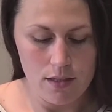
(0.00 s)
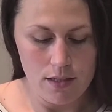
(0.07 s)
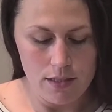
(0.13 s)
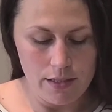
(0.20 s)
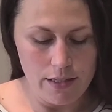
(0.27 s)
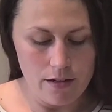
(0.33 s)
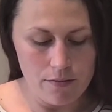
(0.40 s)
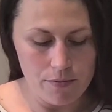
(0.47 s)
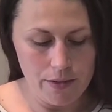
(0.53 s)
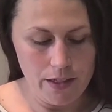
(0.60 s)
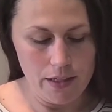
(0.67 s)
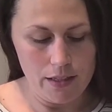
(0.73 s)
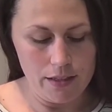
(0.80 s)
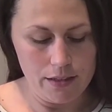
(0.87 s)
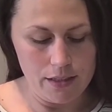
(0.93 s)
Now we can
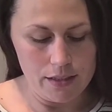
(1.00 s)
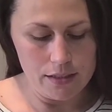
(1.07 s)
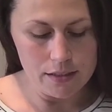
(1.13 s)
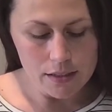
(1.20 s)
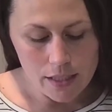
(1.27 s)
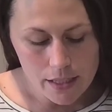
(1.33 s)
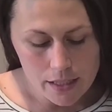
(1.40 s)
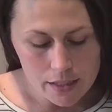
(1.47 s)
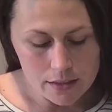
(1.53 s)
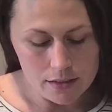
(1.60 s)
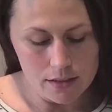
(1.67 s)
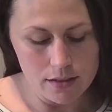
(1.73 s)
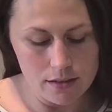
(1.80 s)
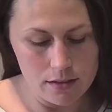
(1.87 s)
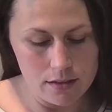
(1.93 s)
let that sit,
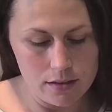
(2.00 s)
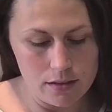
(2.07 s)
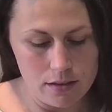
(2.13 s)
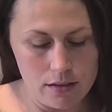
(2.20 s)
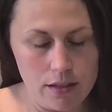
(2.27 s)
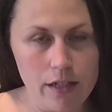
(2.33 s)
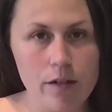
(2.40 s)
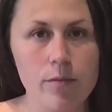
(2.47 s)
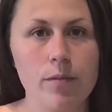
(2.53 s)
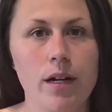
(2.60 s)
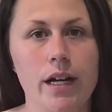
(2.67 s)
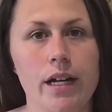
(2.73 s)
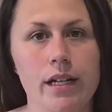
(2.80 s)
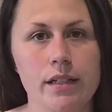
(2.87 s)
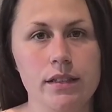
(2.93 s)
let it
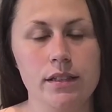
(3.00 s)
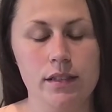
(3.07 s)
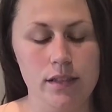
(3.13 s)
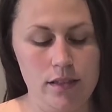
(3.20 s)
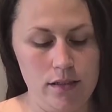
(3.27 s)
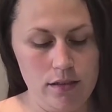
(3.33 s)
rest.